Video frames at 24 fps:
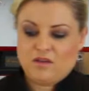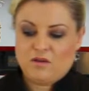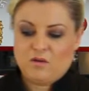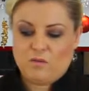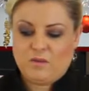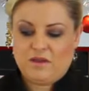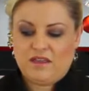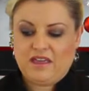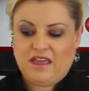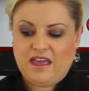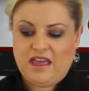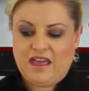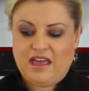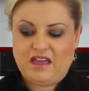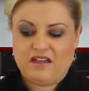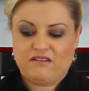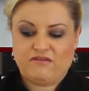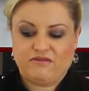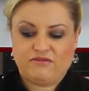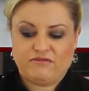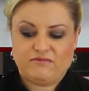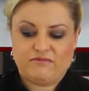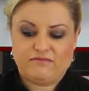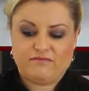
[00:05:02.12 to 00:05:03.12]
we
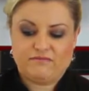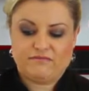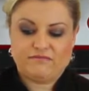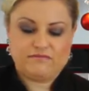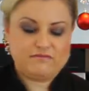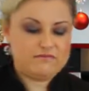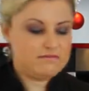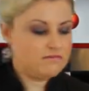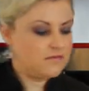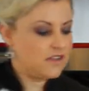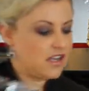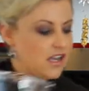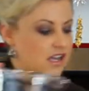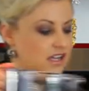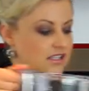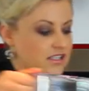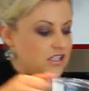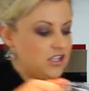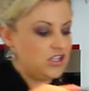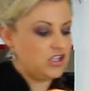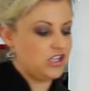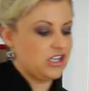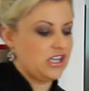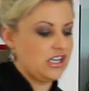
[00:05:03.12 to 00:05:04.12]
have
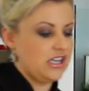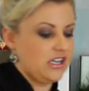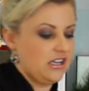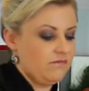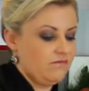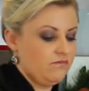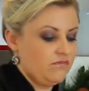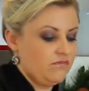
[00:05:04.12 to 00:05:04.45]
caster sugar,